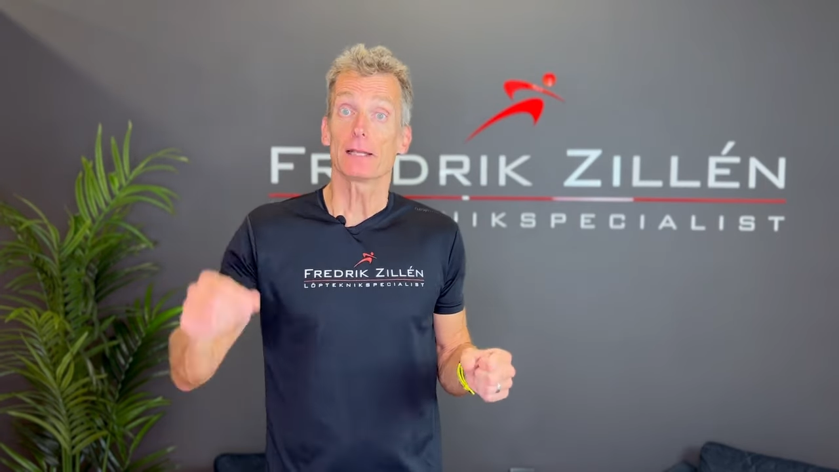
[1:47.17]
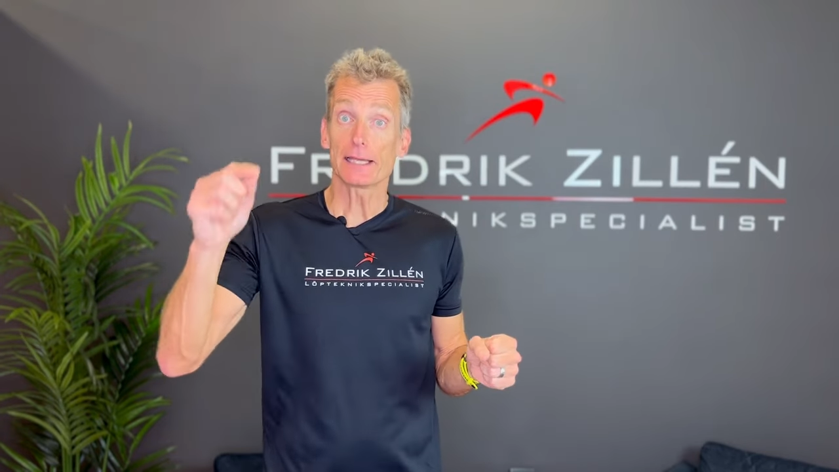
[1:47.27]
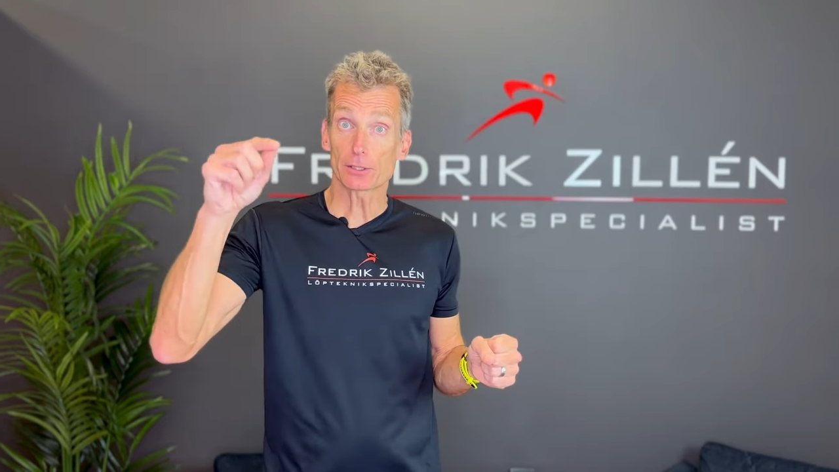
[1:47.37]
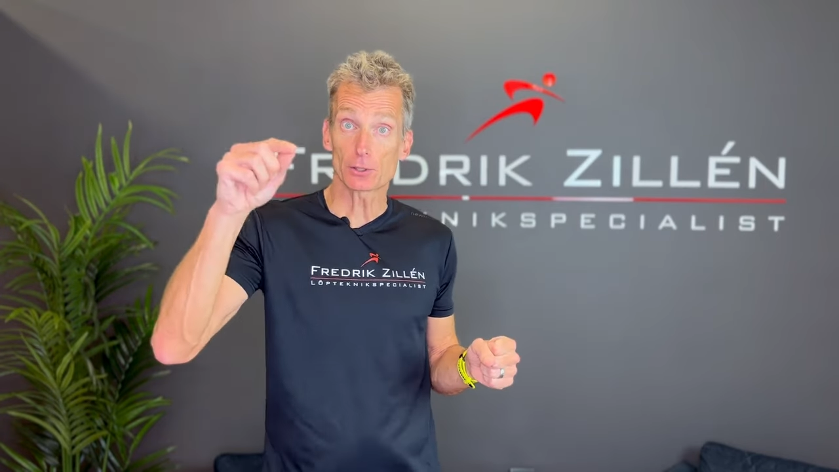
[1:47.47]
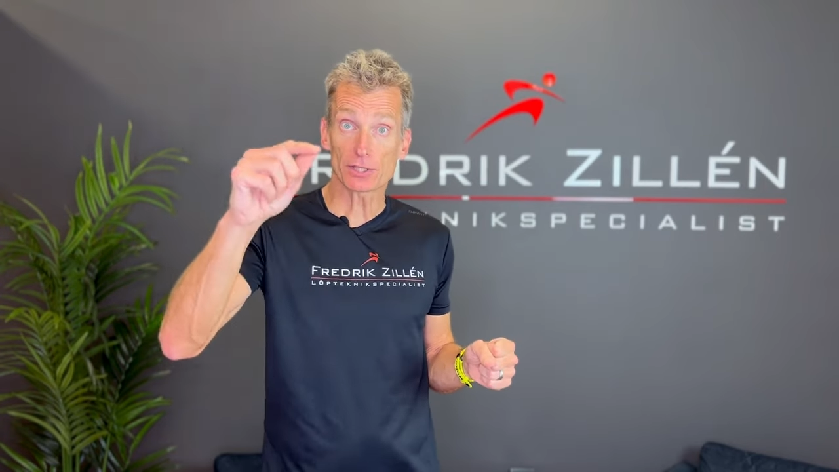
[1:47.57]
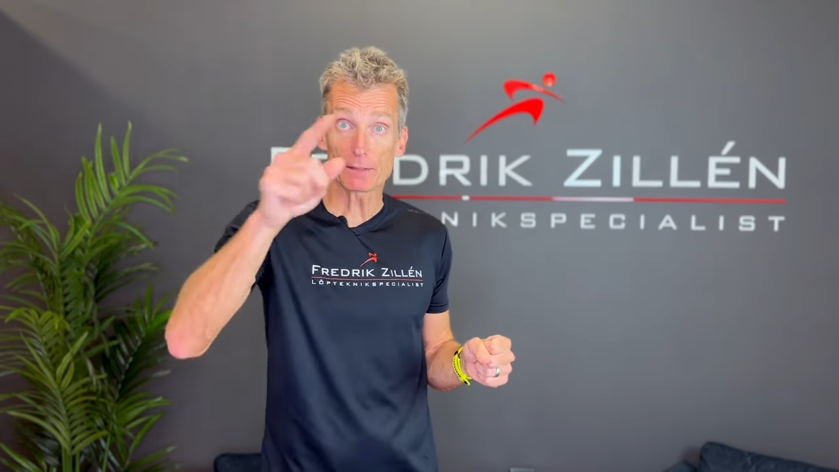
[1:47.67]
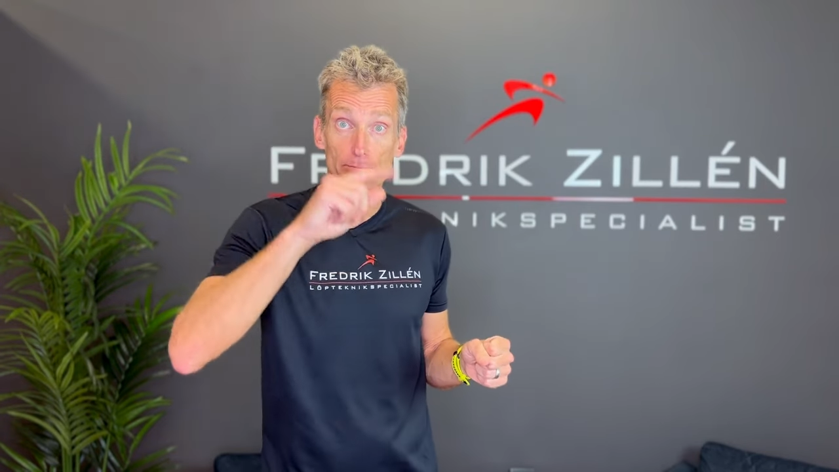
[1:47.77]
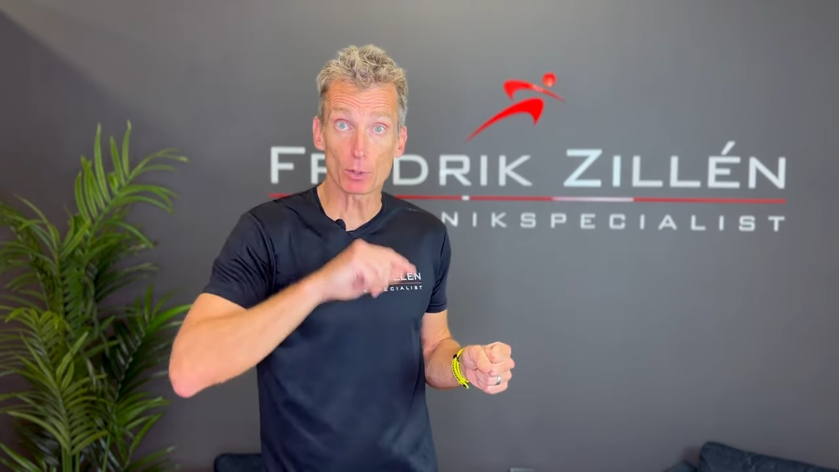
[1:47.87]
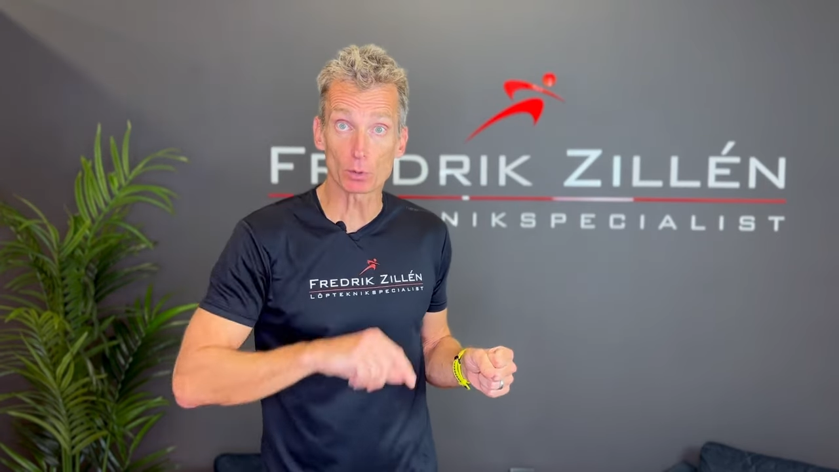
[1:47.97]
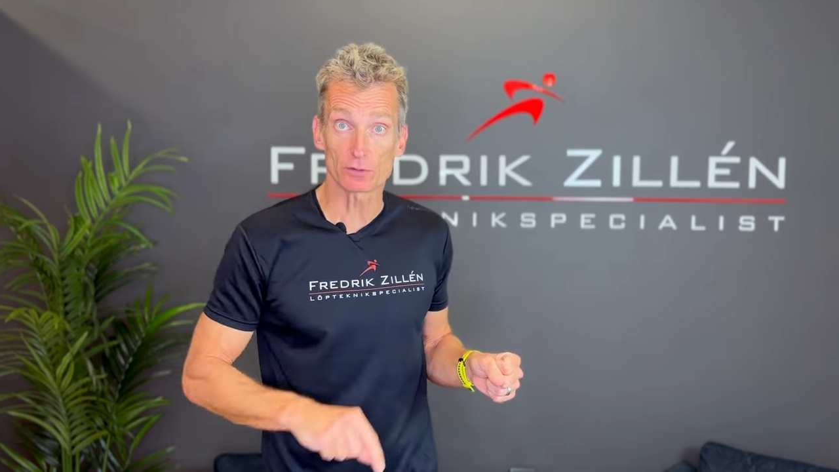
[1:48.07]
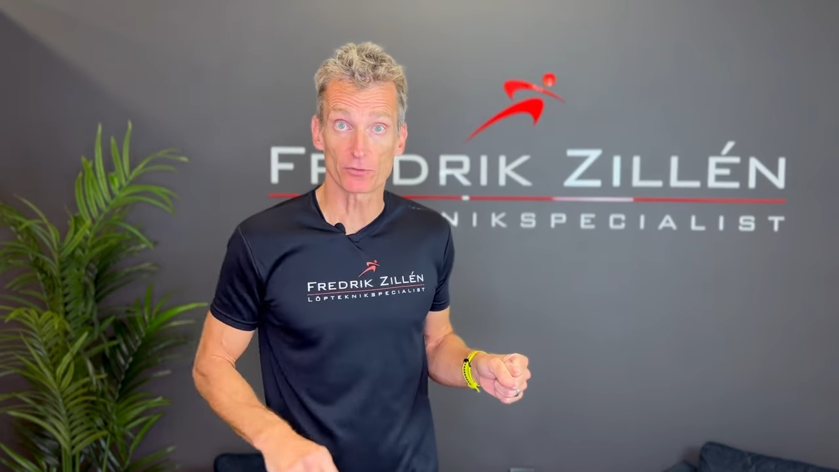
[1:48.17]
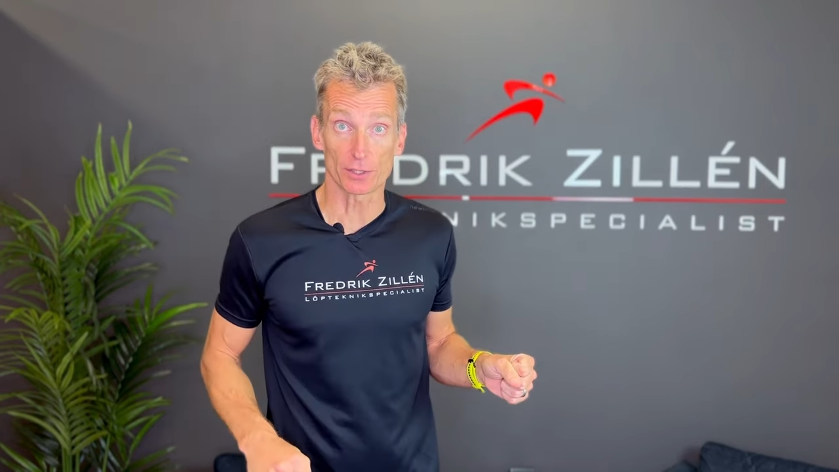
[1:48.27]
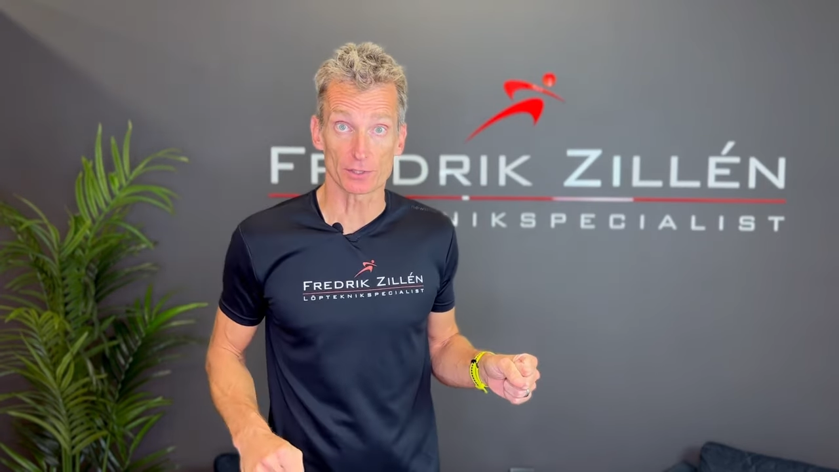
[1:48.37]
like Usain Bolt, for